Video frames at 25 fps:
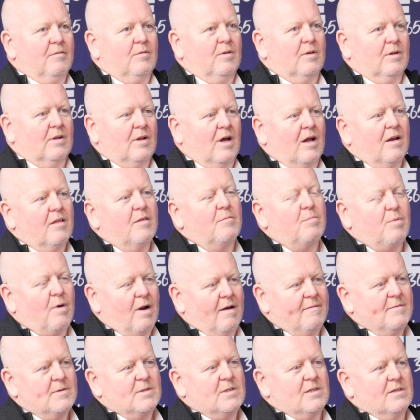a lot of the
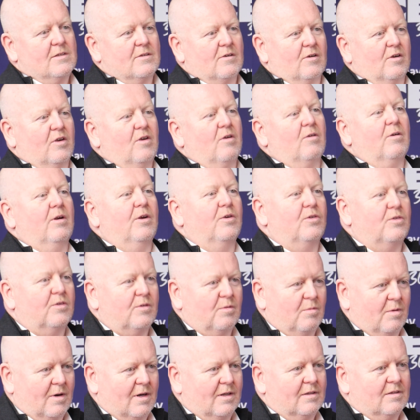provinces are curious to
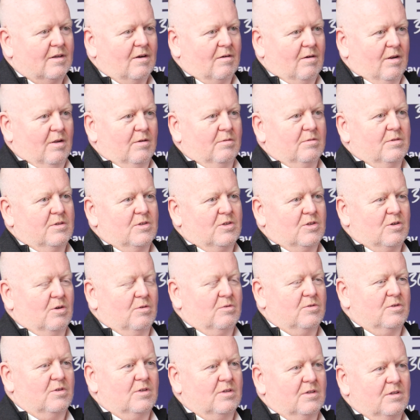what Ontario has
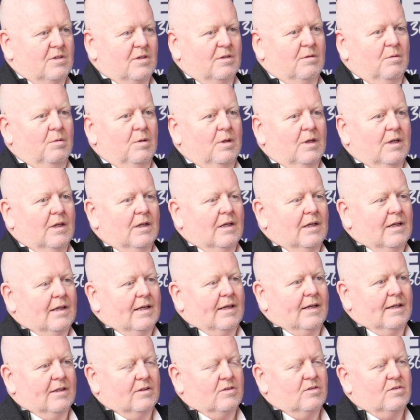chosen to do.
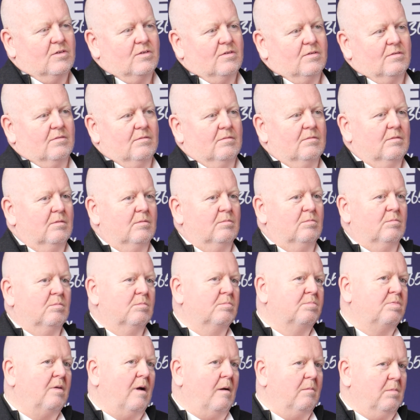It's
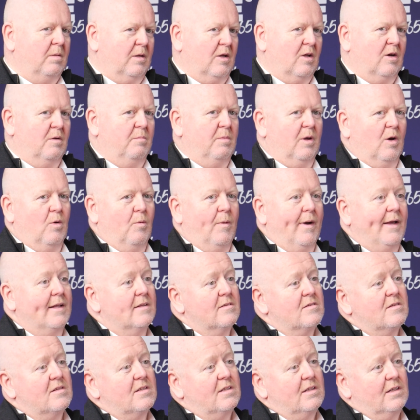probably going to be a wait
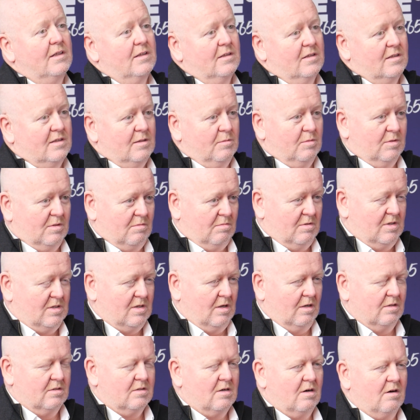and see what the
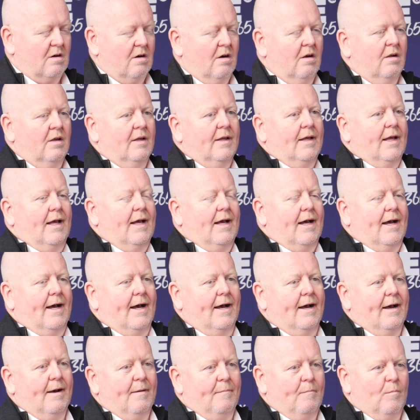results are.
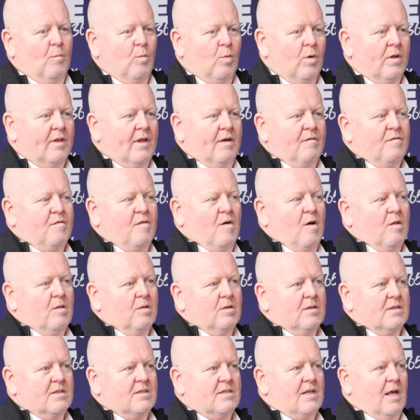Will they follow
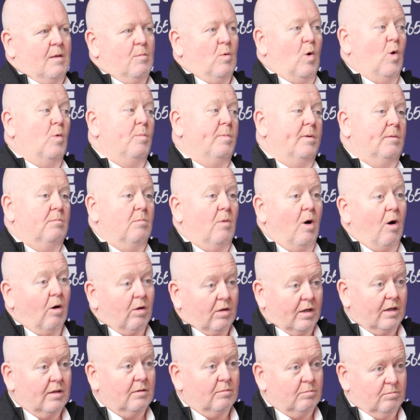the same open
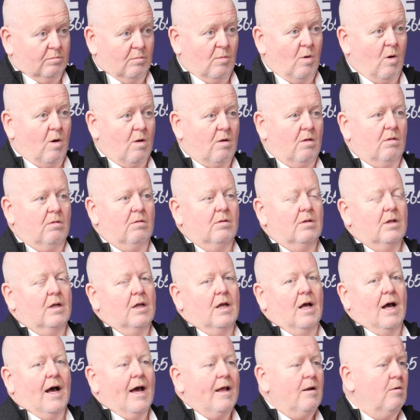market model?
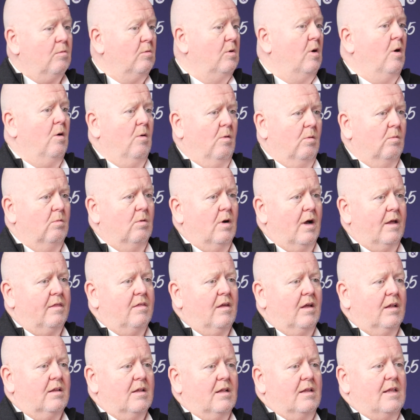I don't know. I
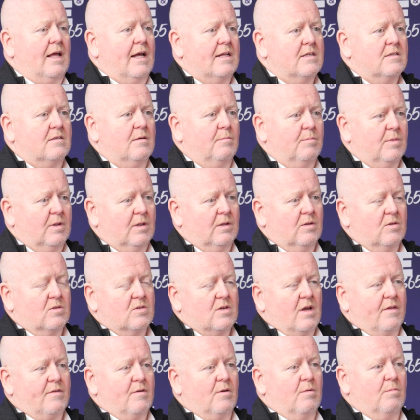think that's something. There's
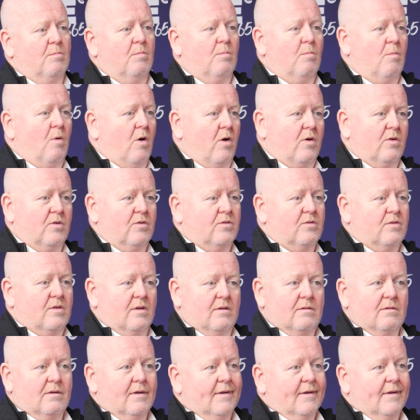other models that,